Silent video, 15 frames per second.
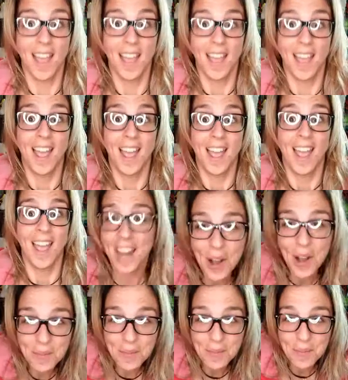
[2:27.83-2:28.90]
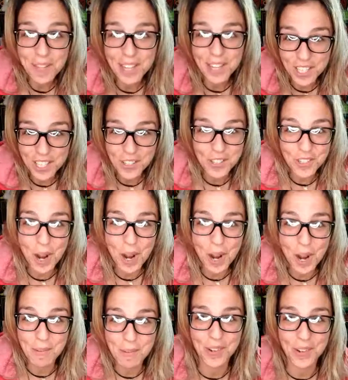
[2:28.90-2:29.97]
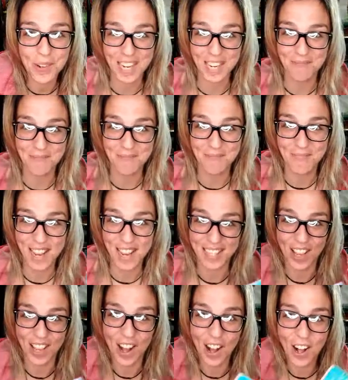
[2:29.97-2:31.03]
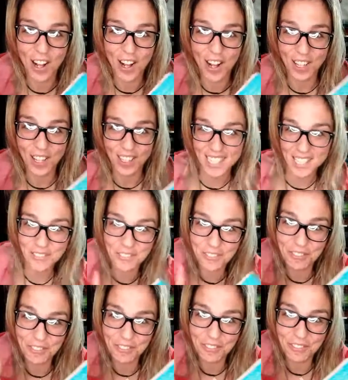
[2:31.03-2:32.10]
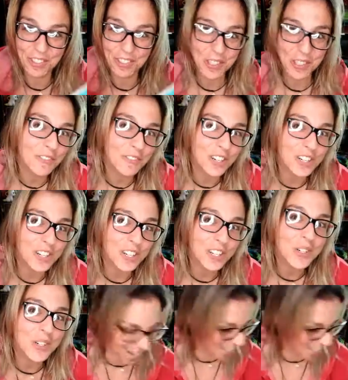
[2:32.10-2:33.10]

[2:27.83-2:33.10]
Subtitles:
And help me get more subscribers so I can make this all nice and fluid for you.